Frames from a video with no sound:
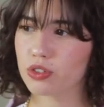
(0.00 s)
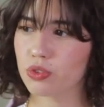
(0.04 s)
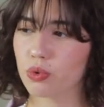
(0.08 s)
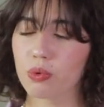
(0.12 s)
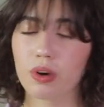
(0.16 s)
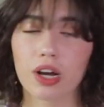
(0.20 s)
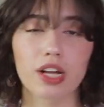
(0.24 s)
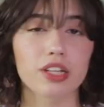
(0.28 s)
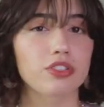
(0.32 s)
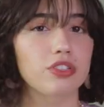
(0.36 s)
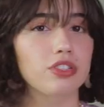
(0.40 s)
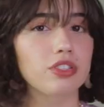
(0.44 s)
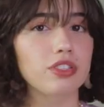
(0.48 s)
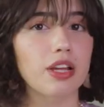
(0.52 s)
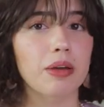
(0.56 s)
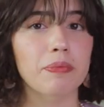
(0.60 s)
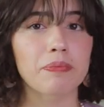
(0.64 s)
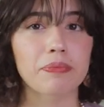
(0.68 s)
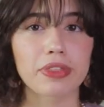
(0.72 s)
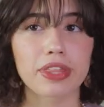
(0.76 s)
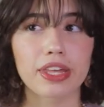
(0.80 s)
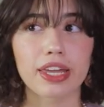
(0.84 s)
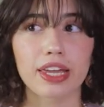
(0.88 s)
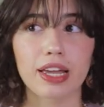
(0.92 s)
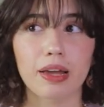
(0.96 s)
to watch
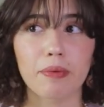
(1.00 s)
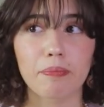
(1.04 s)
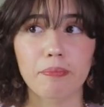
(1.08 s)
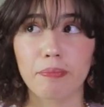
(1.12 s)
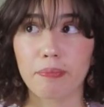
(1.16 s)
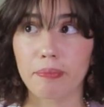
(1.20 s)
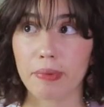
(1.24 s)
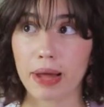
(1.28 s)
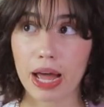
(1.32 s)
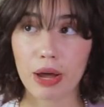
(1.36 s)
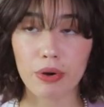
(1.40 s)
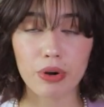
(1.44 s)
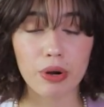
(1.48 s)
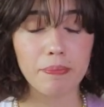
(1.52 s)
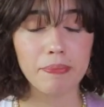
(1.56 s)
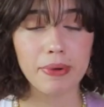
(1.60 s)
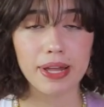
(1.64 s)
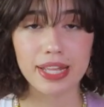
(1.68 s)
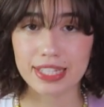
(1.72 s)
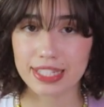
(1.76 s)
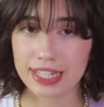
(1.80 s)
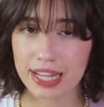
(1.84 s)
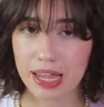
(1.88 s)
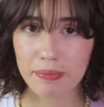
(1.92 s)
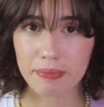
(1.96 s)
something about a
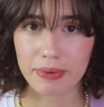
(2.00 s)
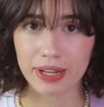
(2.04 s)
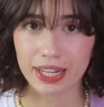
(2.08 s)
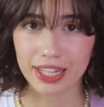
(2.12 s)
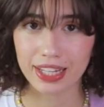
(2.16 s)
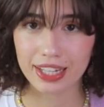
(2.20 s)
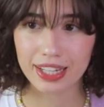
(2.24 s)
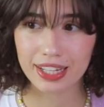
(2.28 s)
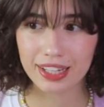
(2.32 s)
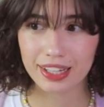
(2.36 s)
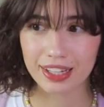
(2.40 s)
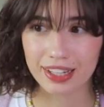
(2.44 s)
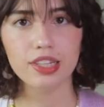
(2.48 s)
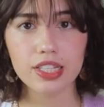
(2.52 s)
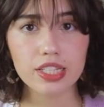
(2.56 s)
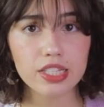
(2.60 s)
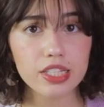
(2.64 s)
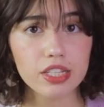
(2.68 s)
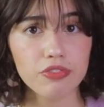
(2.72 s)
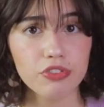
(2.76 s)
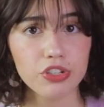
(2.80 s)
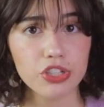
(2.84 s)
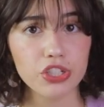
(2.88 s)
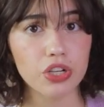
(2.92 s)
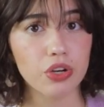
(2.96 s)
pandemic, this T
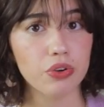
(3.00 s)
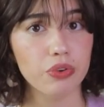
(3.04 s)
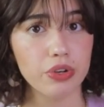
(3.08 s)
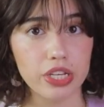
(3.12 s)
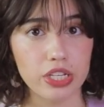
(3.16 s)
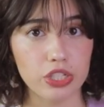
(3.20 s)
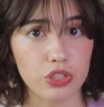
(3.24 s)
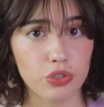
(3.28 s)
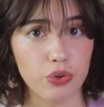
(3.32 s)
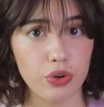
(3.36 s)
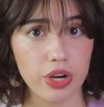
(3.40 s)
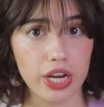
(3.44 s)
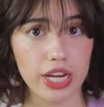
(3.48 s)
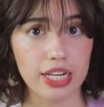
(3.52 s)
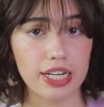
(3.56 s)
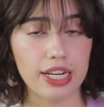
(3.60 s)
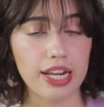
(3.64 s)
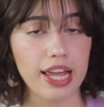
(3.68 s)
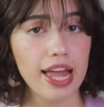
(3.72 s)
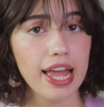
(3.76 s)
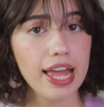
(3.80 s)
V show is great,